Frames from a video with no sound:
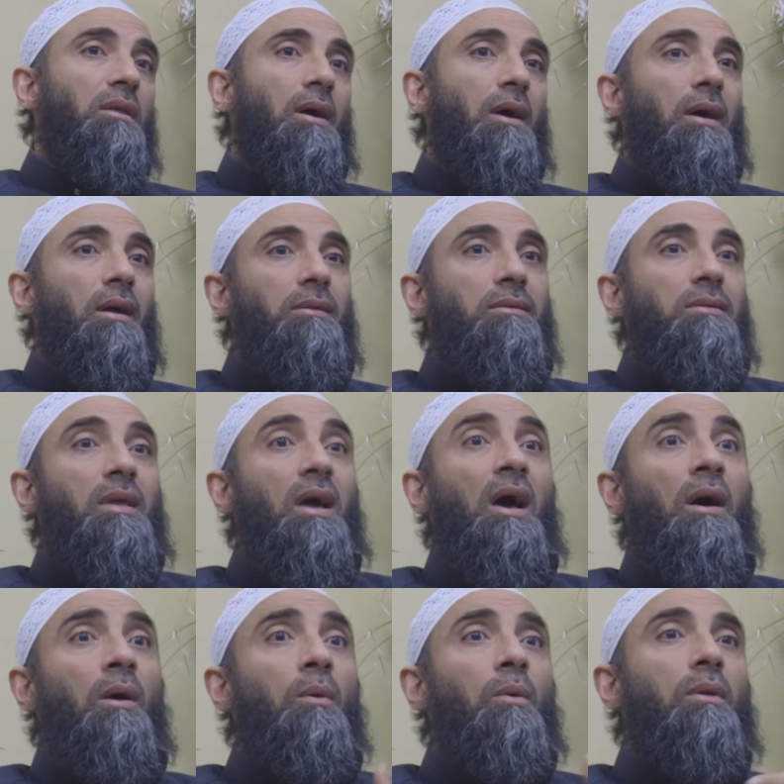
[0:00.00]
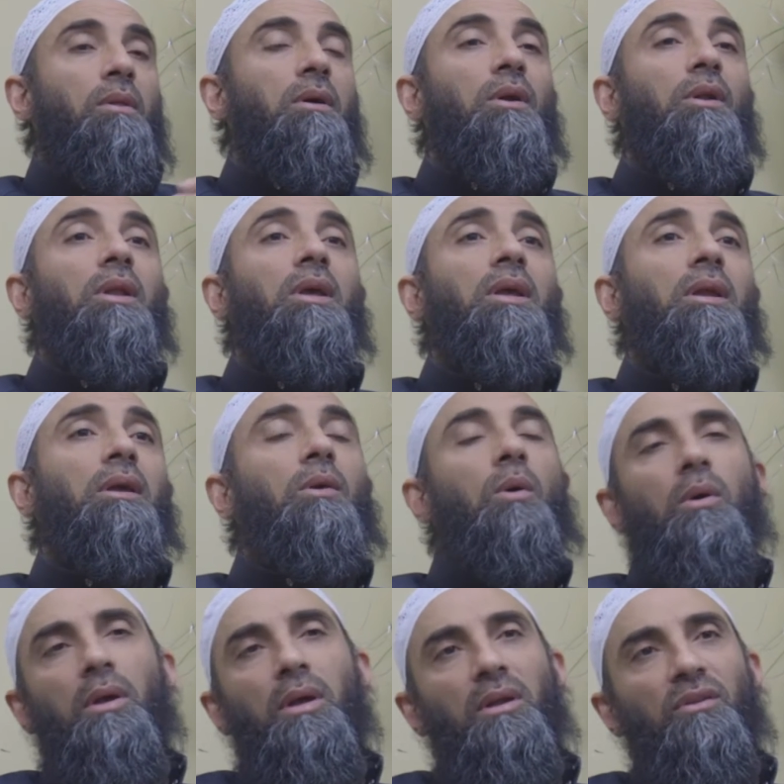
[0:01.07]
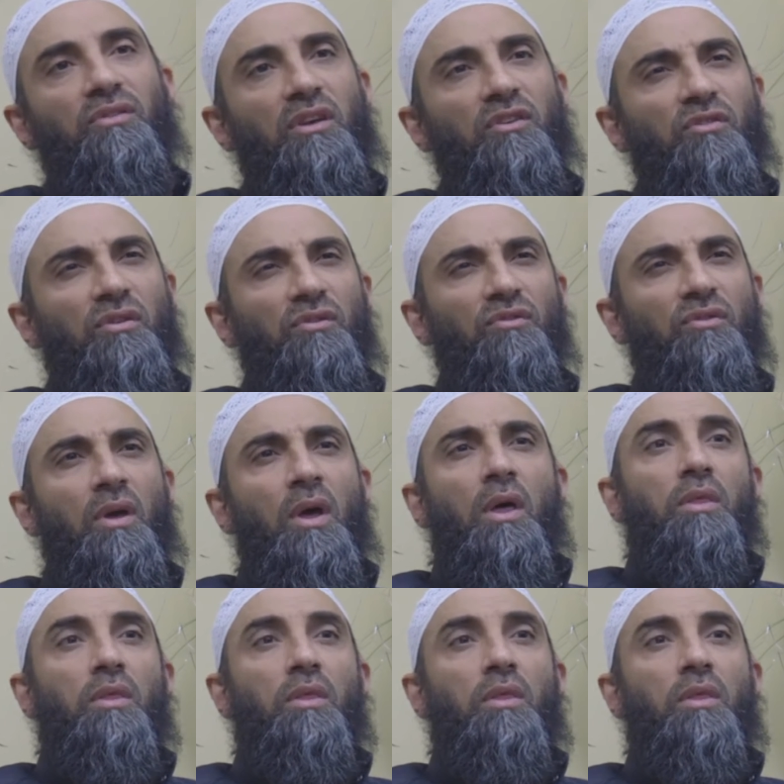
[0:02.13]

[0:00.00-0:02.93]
that now they're leading organizations.